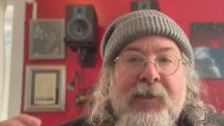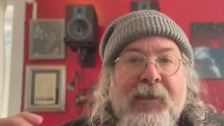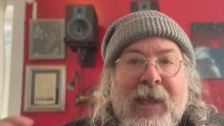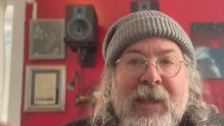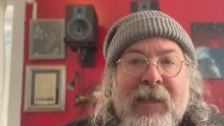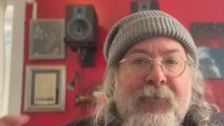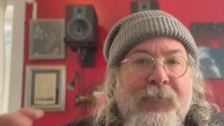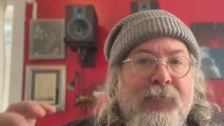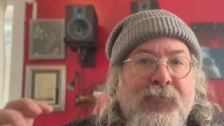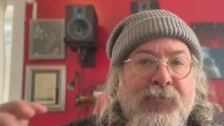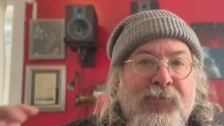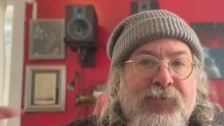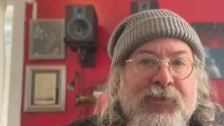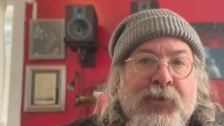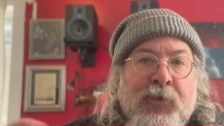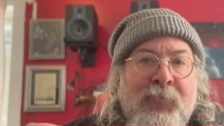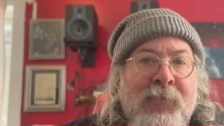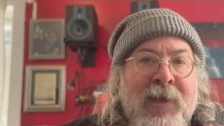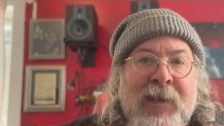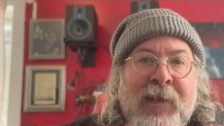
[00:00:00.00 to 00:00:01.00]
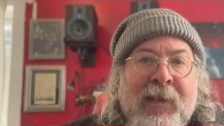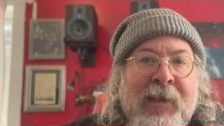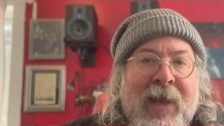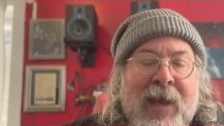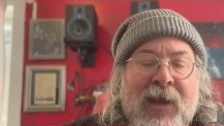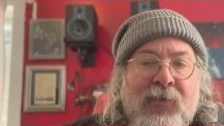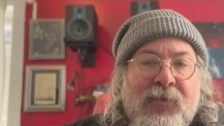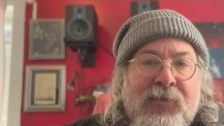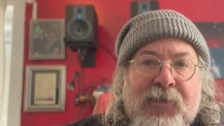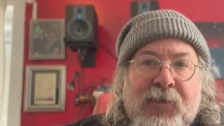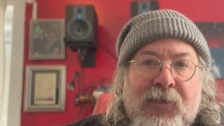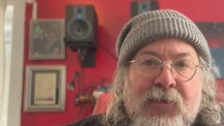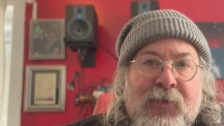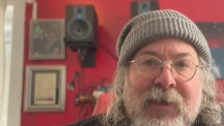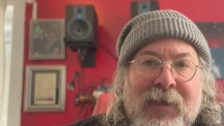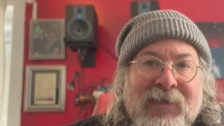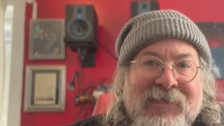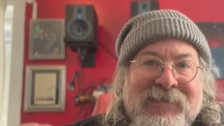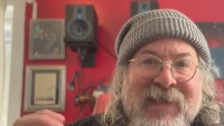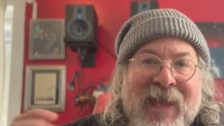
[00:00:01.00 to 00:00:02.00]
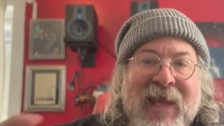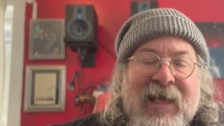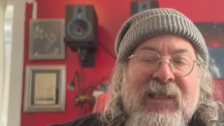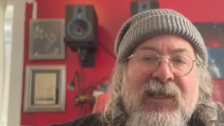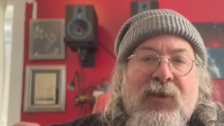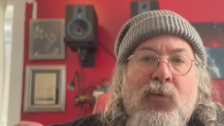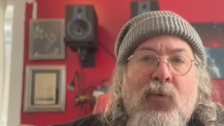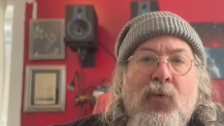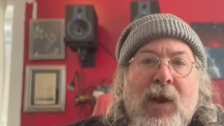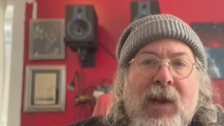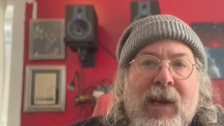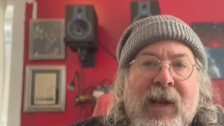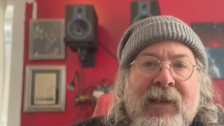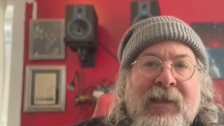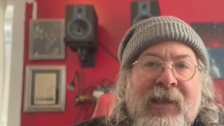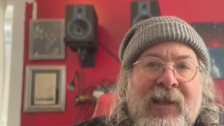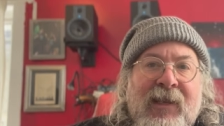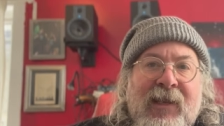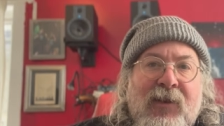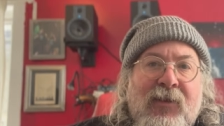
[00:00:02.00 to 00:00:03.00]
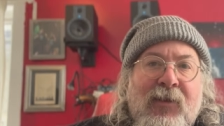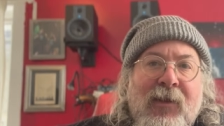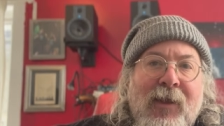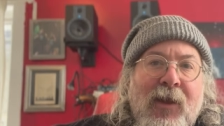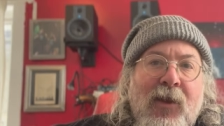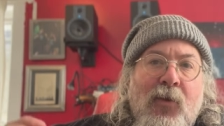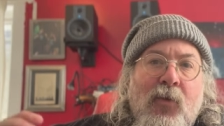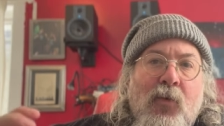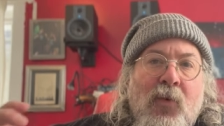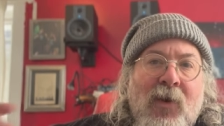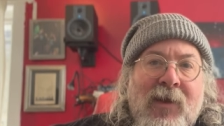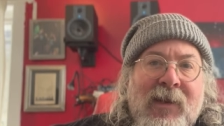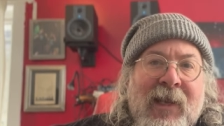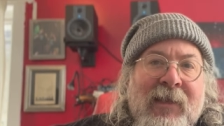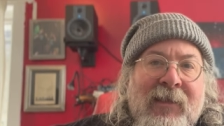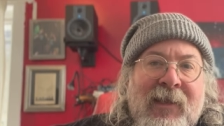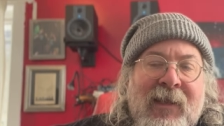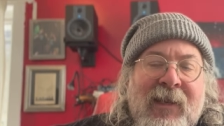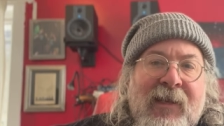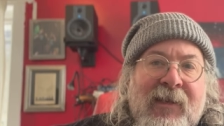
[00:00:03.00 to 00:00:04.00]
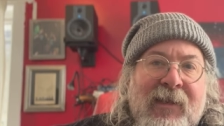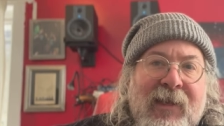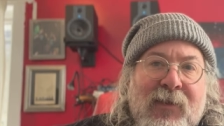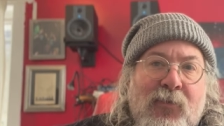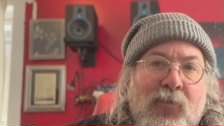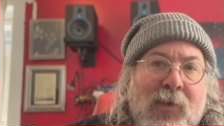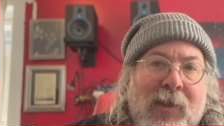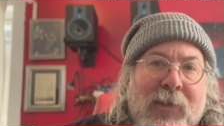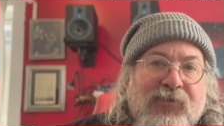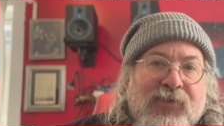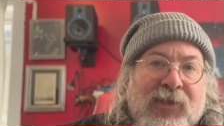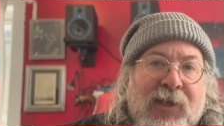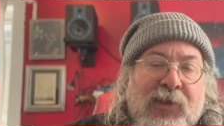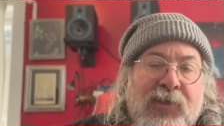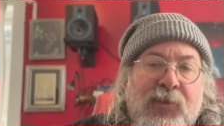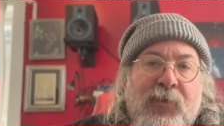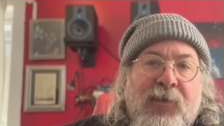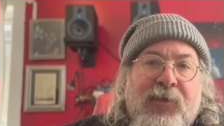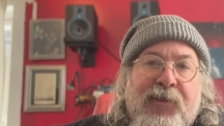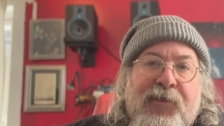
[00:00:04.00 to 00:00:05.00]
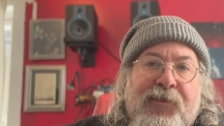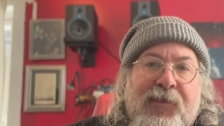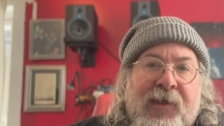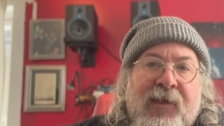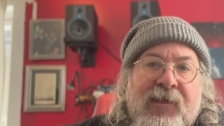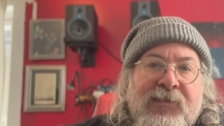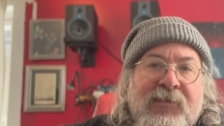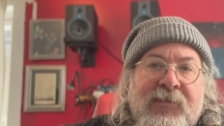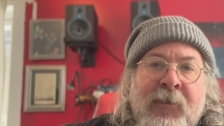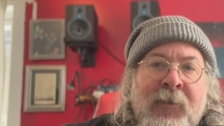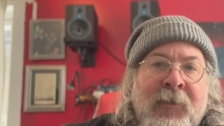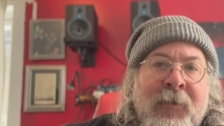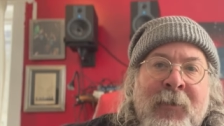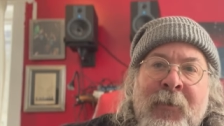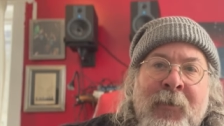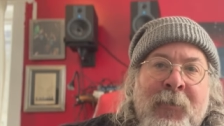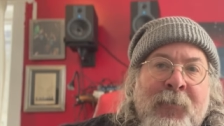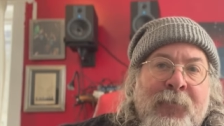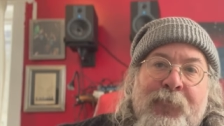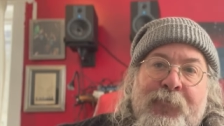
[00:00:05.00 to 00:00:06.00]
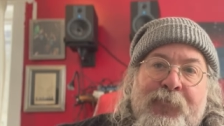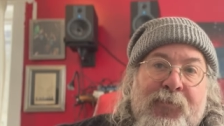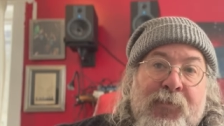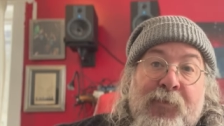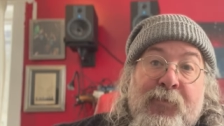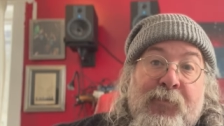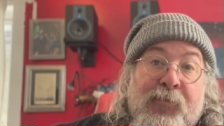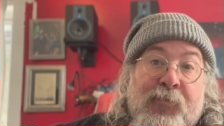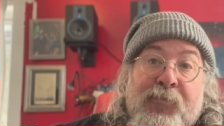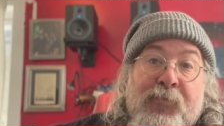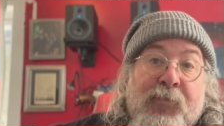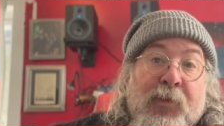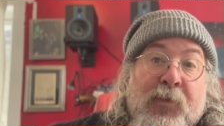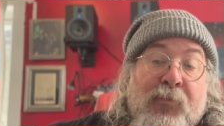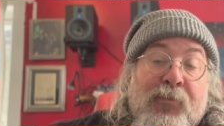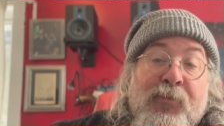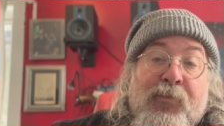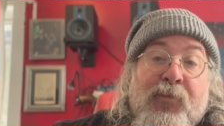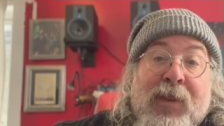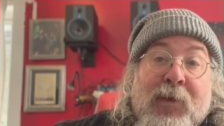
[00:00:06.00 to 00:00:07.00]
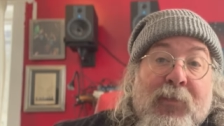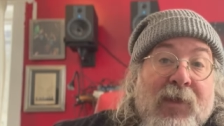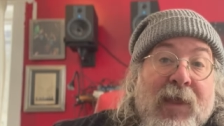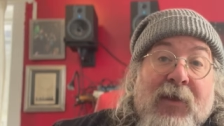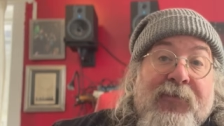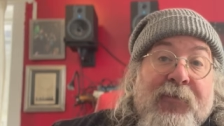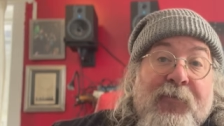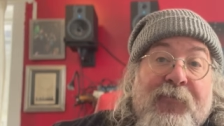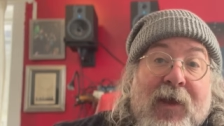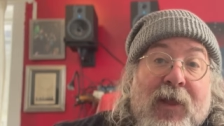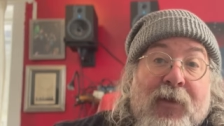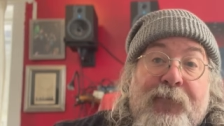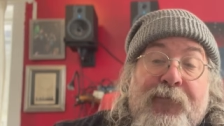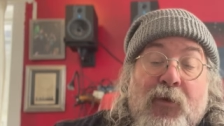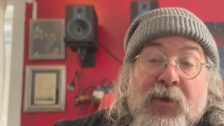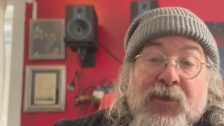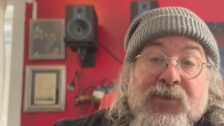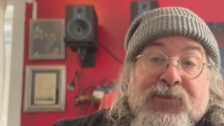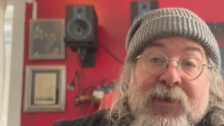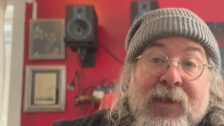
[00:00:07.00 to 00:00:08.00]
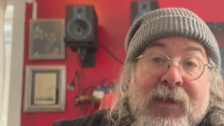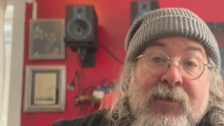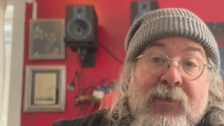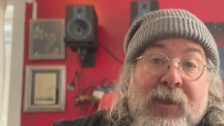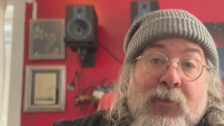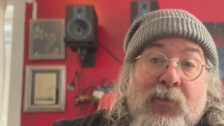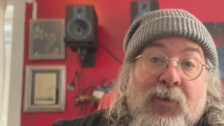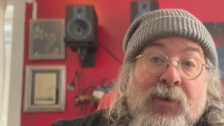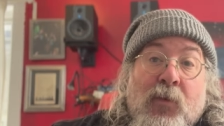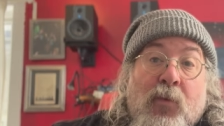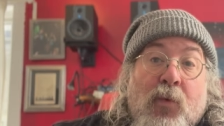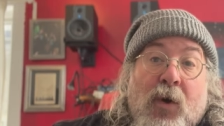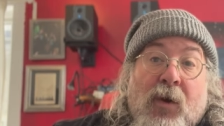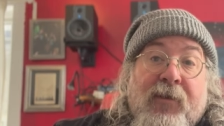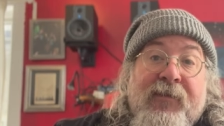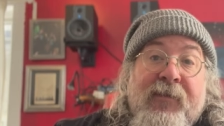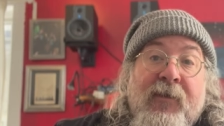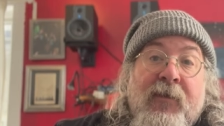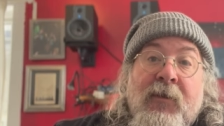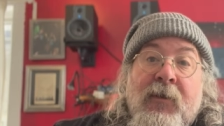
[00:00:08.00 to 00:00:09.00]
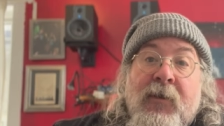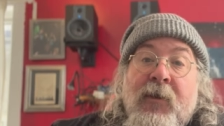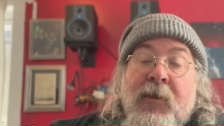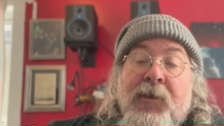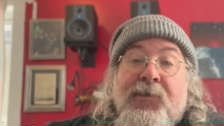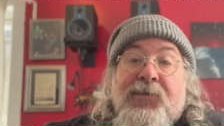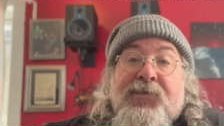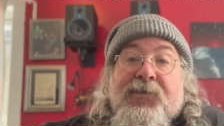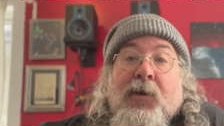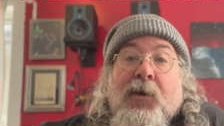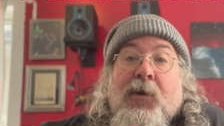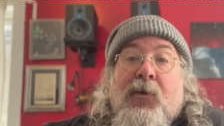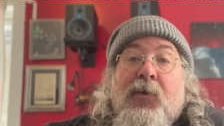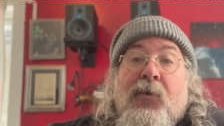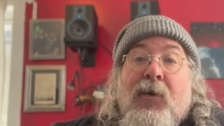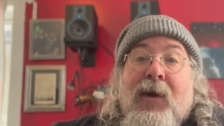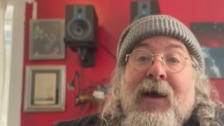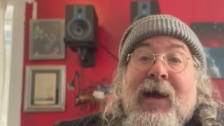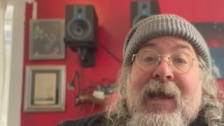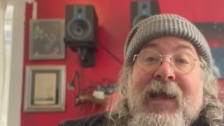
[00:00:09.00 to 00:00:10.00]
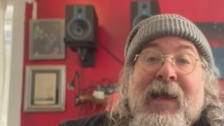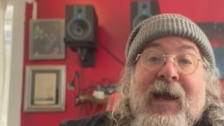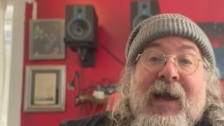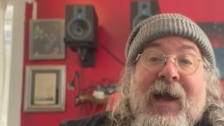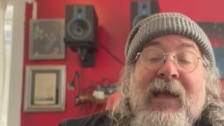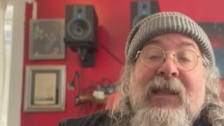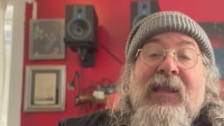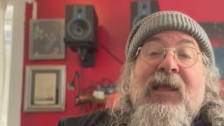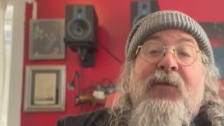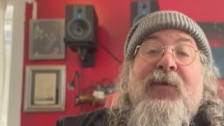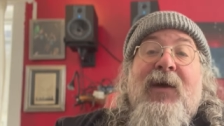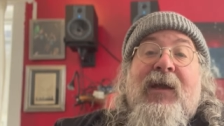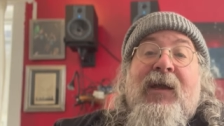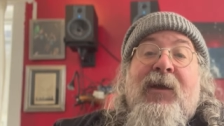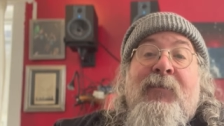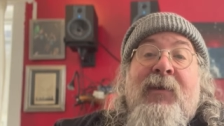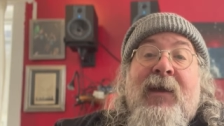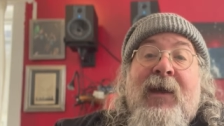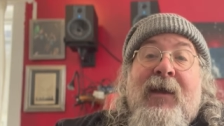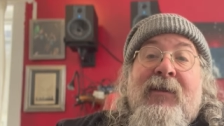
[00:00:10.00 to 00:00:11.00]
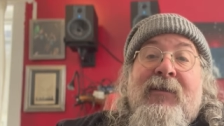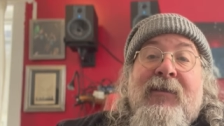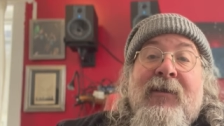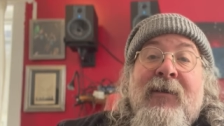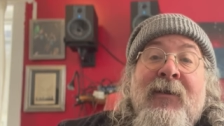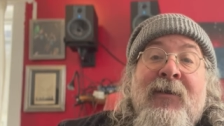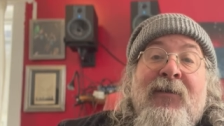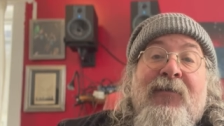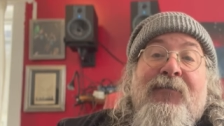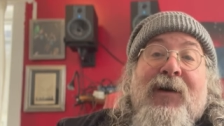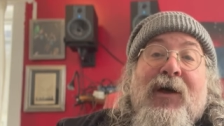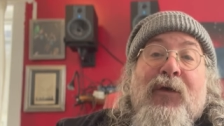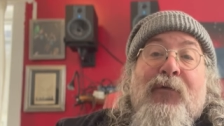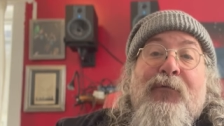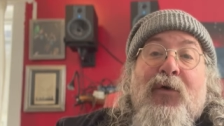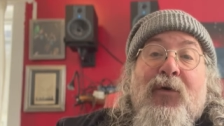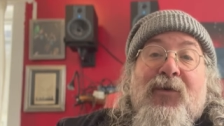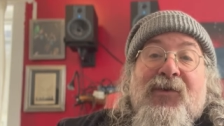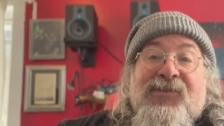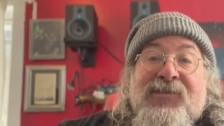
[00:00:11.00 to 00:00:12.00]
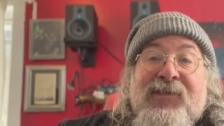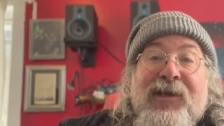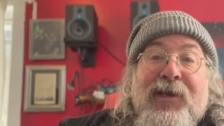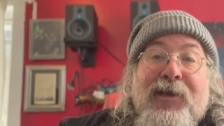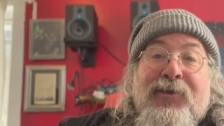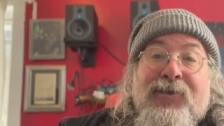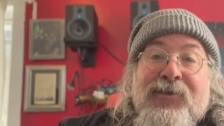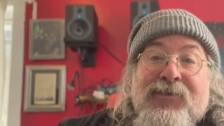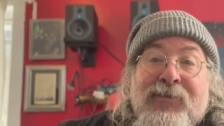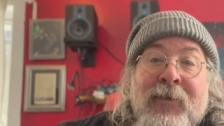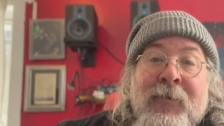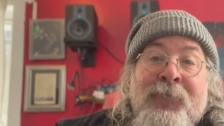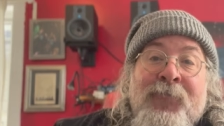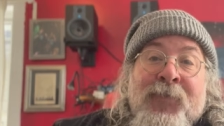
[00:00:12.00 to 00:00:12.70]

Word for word: like zoom in and out to exactly what I needed when I needed it while I'm trying to do other things. Without, without the follow focus ring, it wouldn't have worked. So I highly recommend follow focus gears.